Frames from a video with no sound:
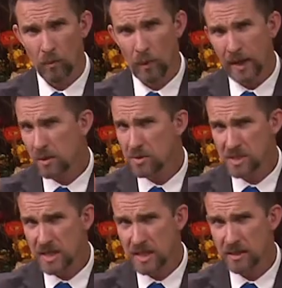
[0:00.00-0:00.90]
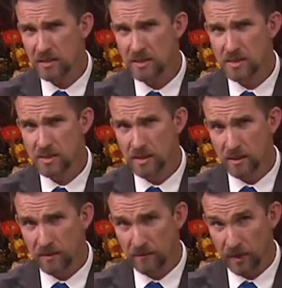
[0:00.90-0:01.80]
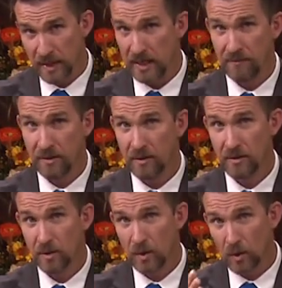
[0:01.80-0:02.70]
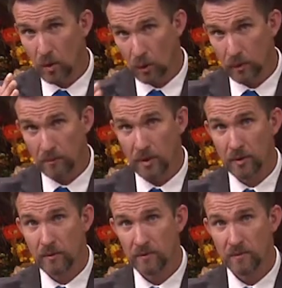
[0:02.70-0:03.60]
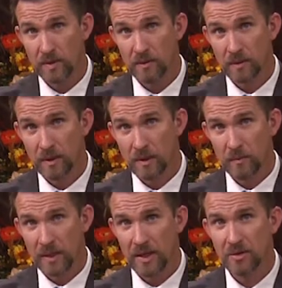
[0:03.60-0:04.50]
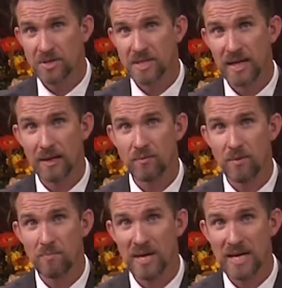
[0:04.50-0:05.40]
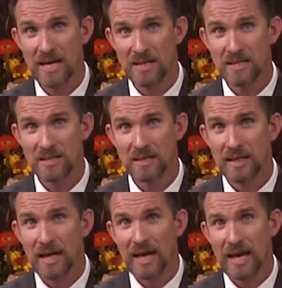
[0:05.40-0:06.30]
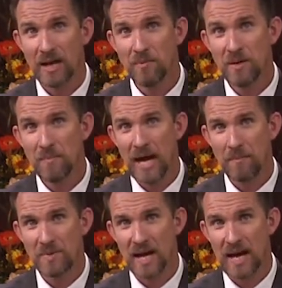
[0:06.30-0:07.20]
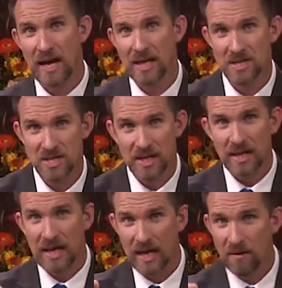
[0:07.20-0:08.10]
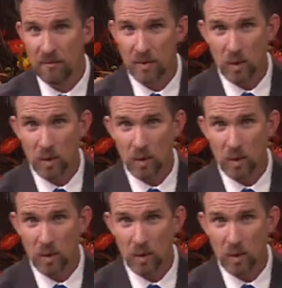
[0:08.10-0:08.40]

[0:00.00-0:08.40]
when are sins forgiven or removed? Peter said, repent and be baptized, every